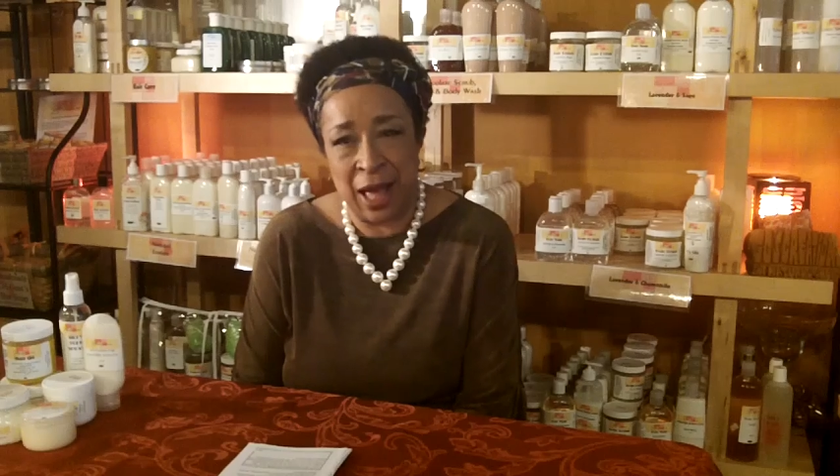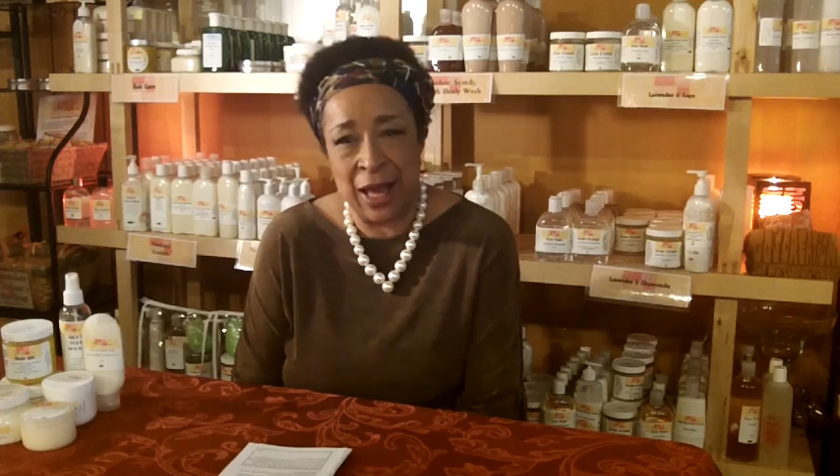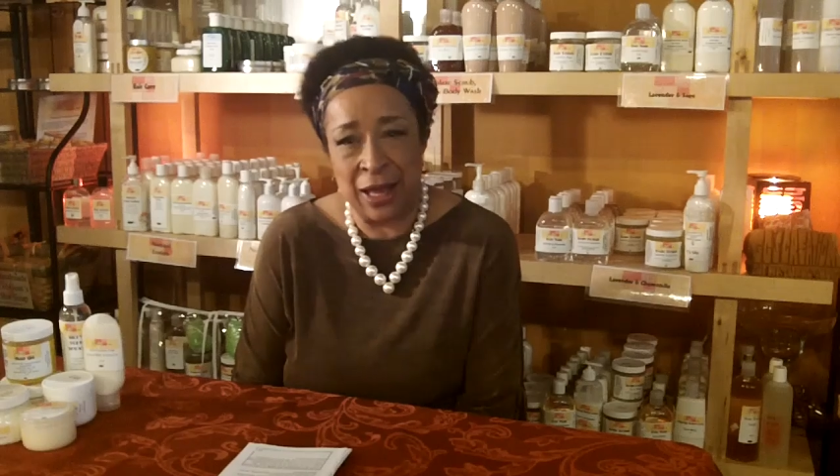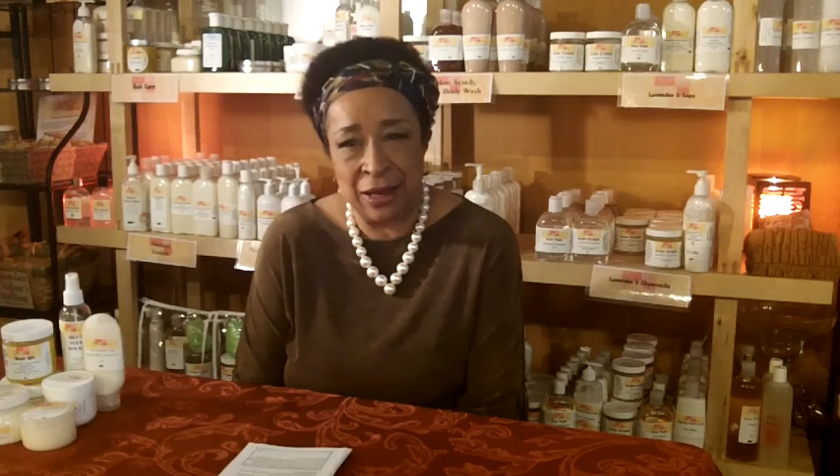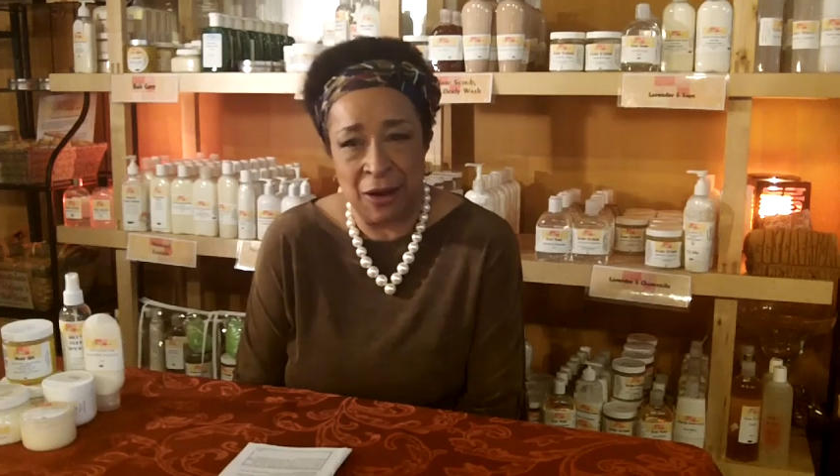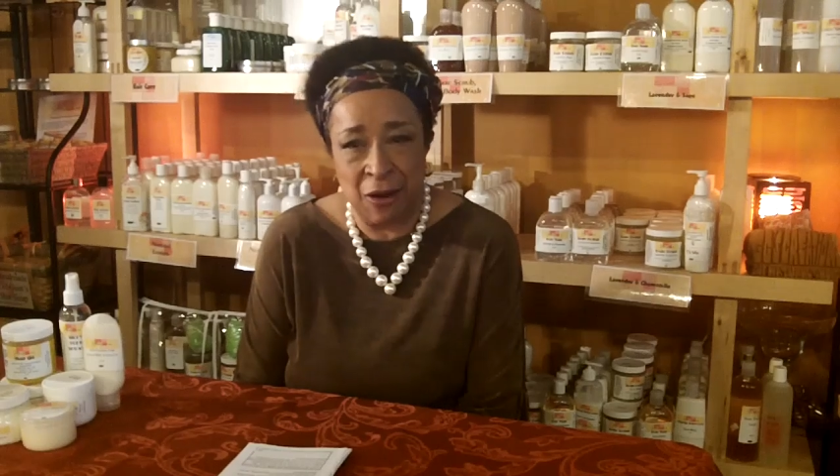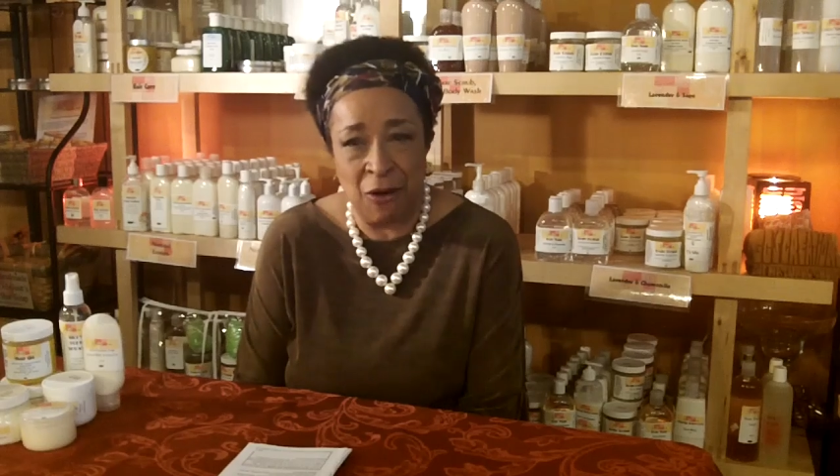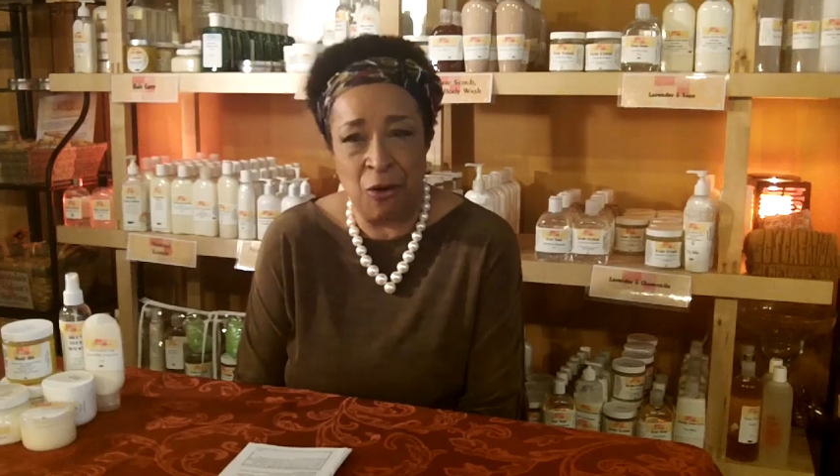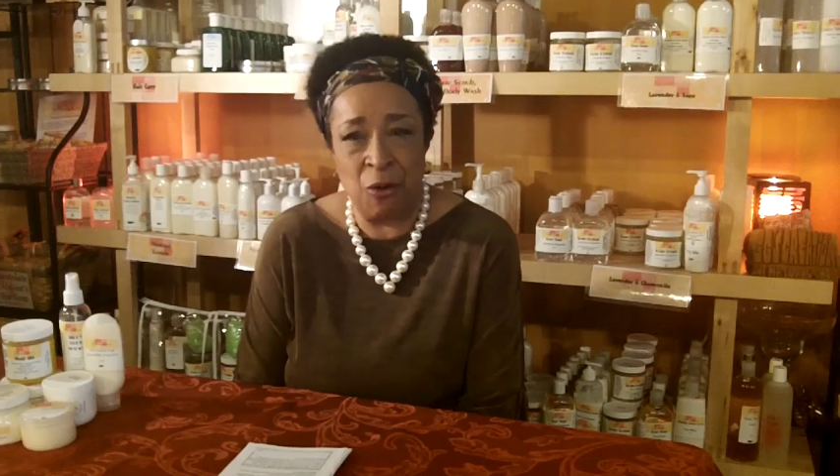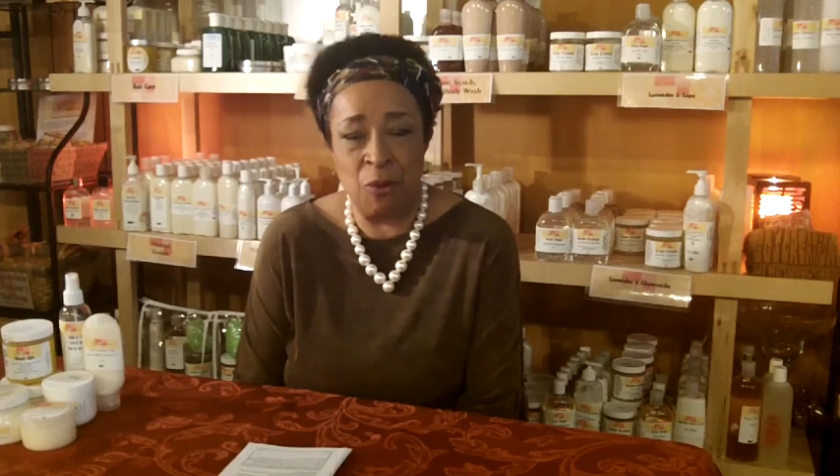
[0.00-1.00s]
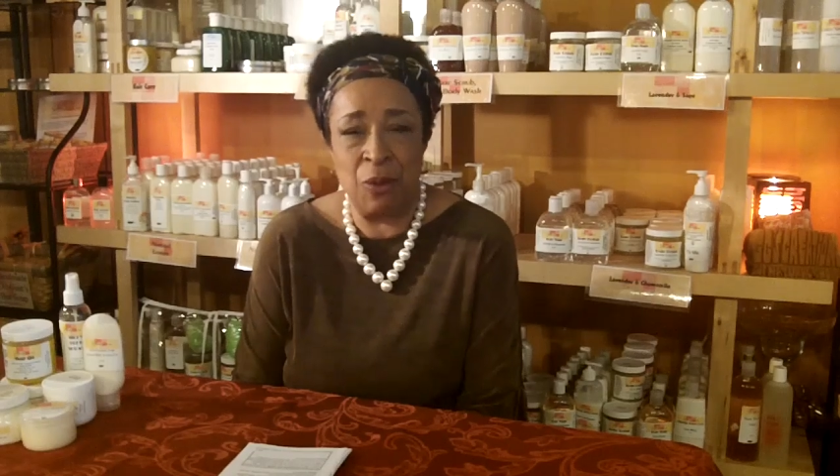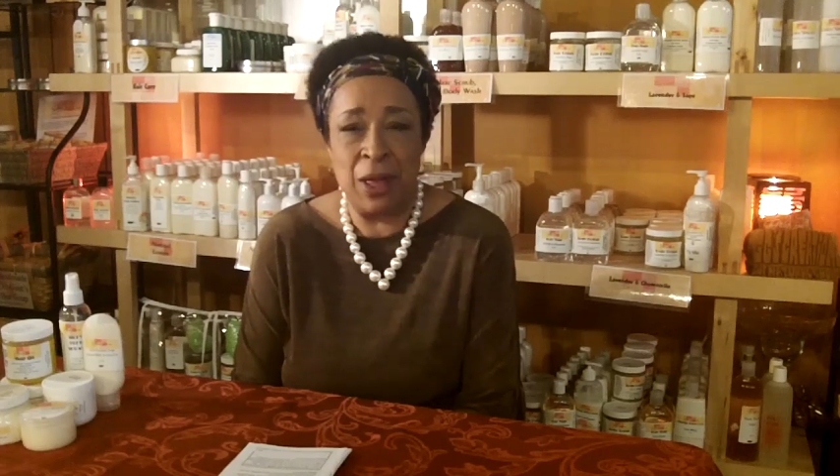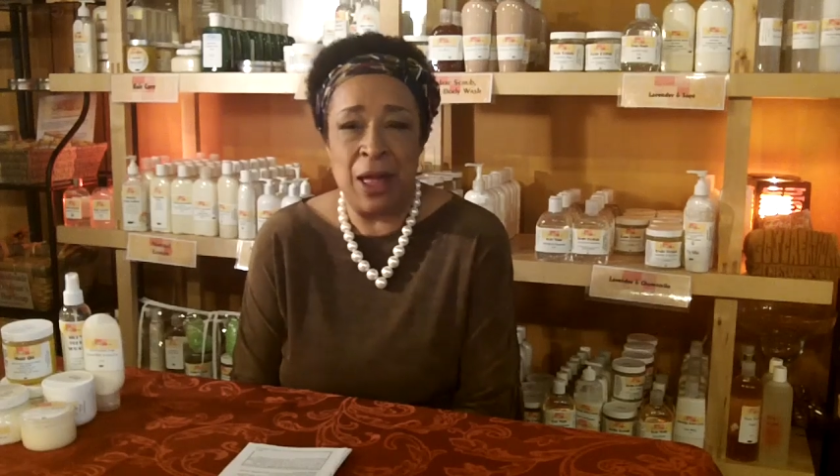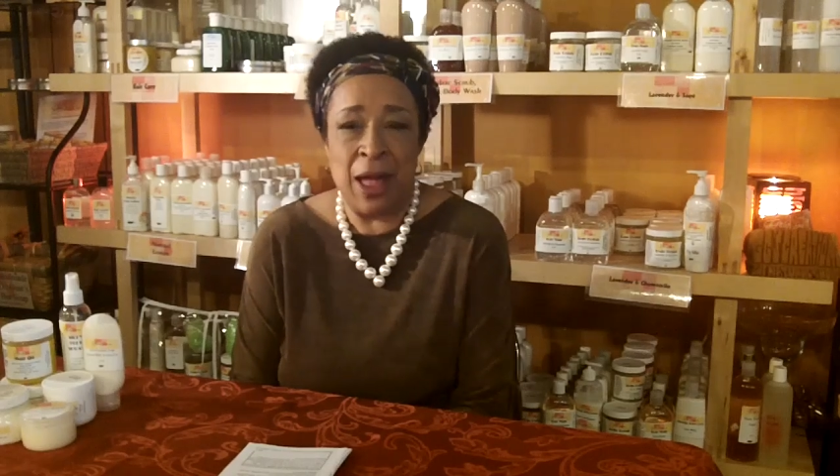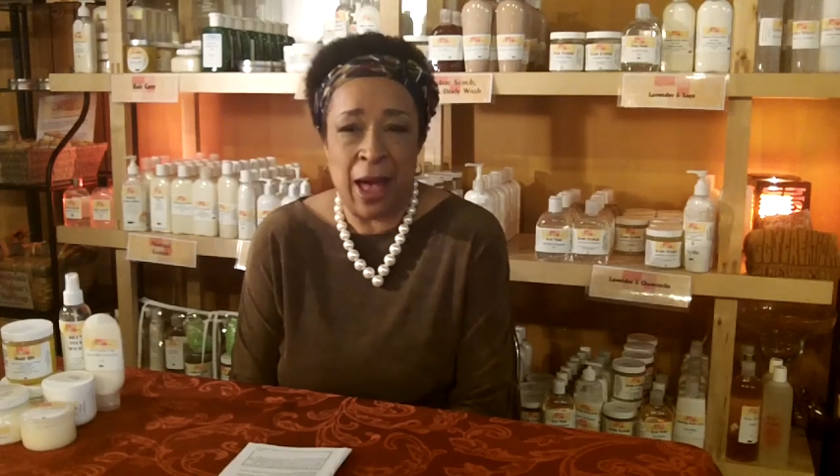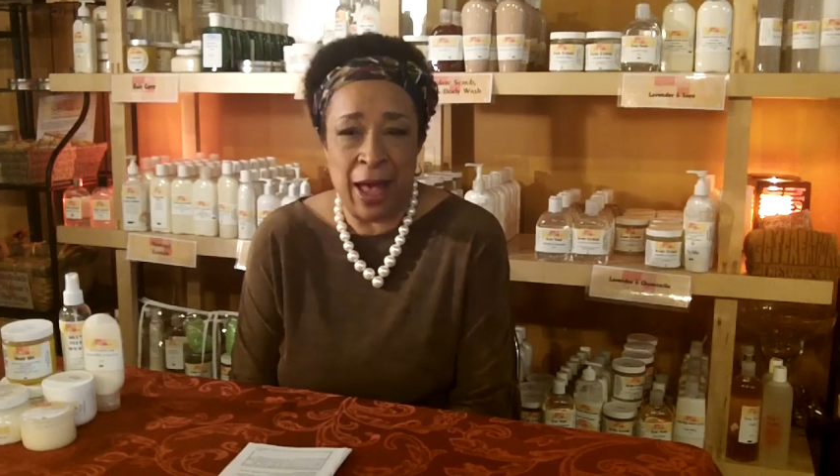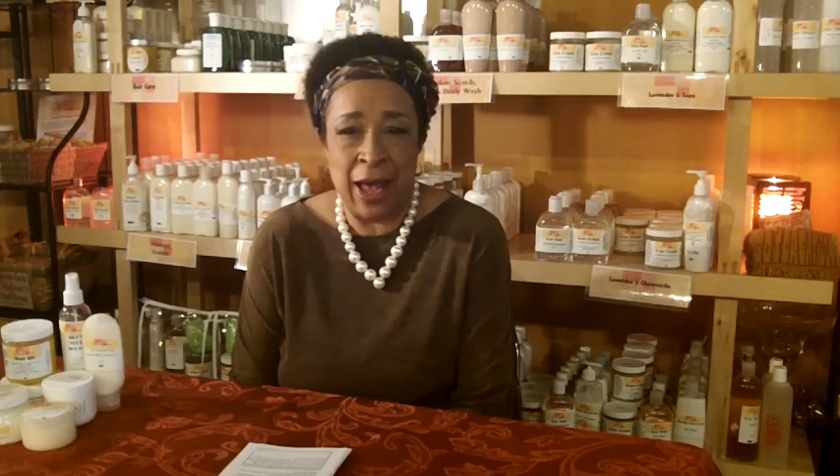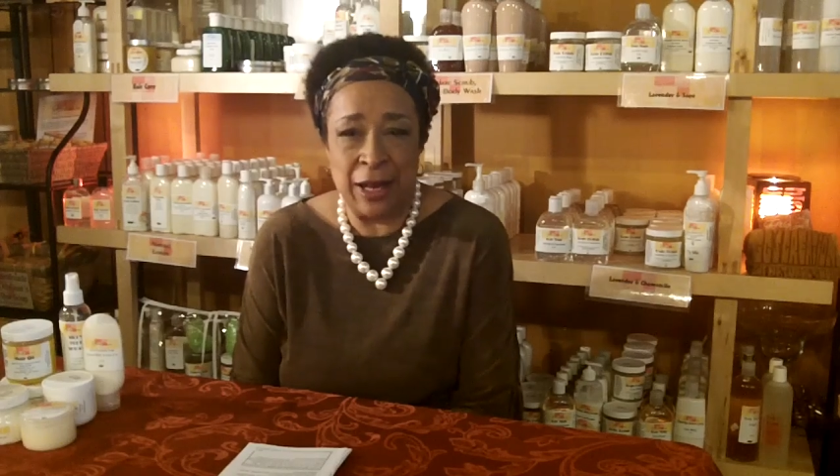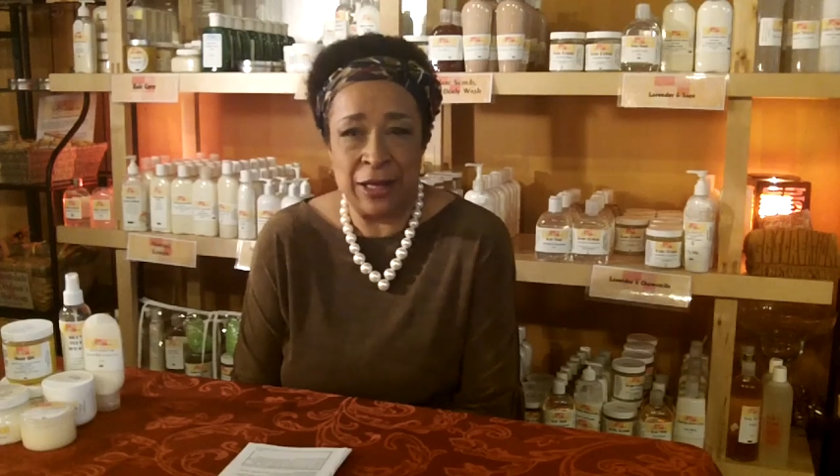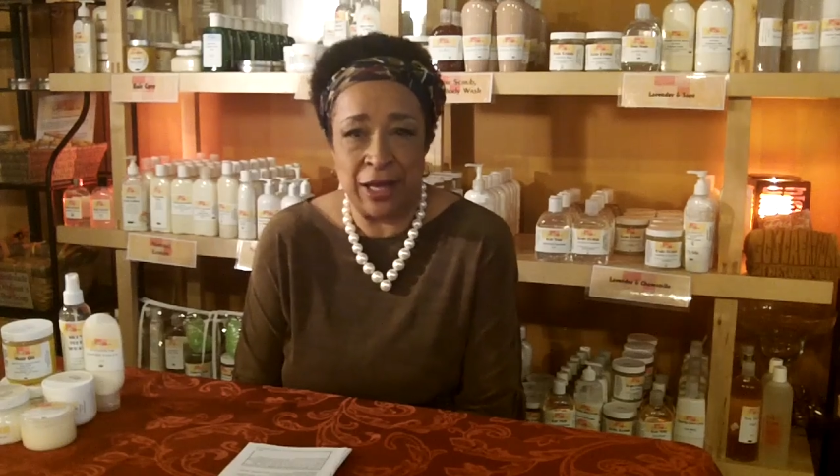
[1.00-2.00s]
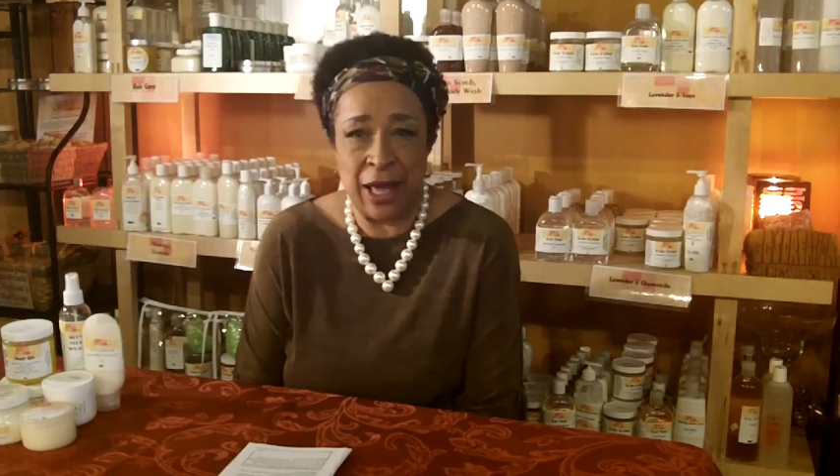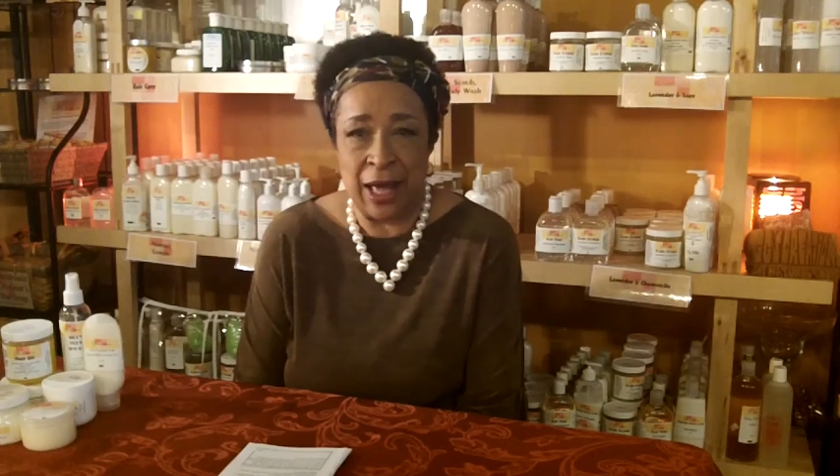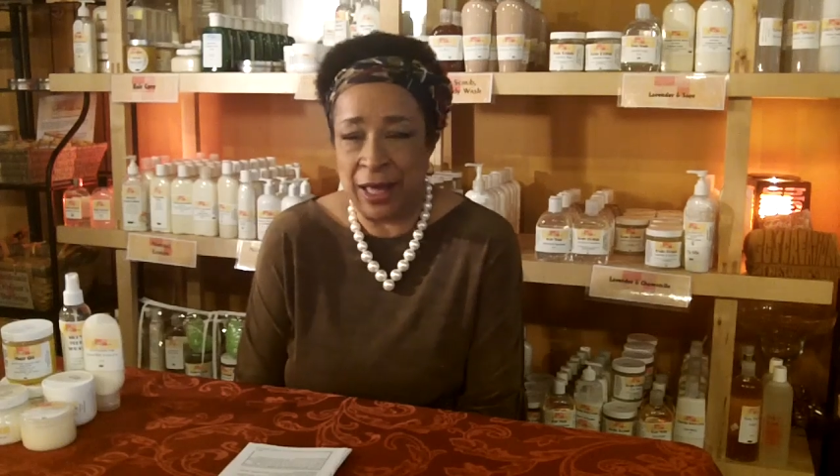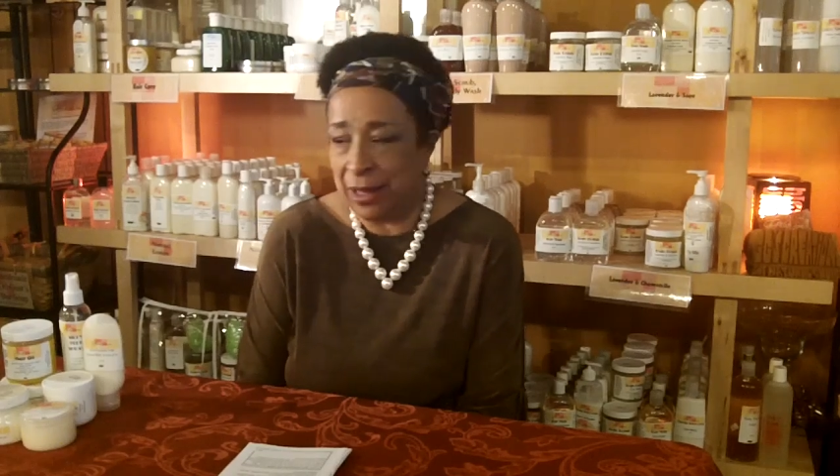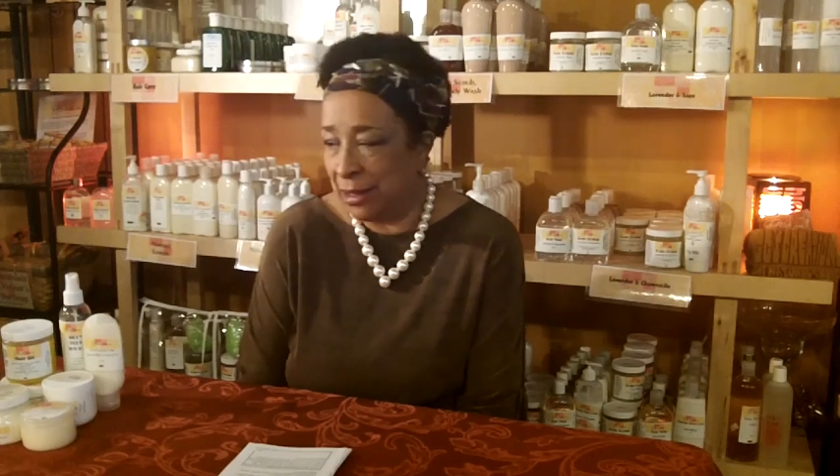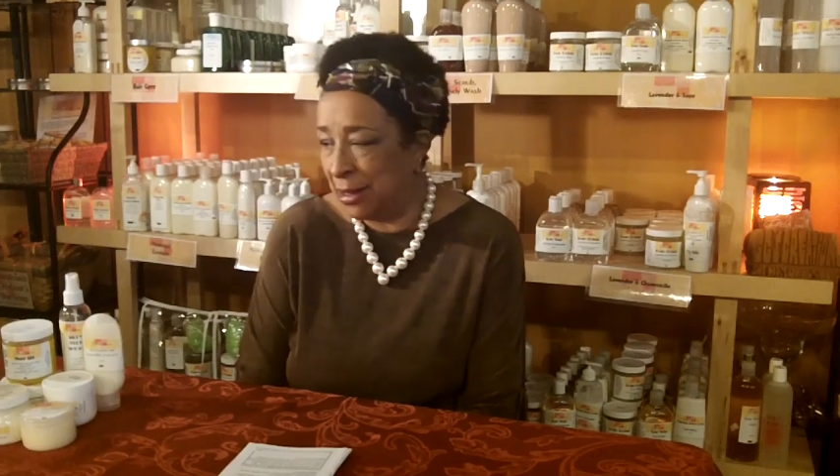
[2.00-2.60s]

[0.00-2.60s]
got home, I had a good cake.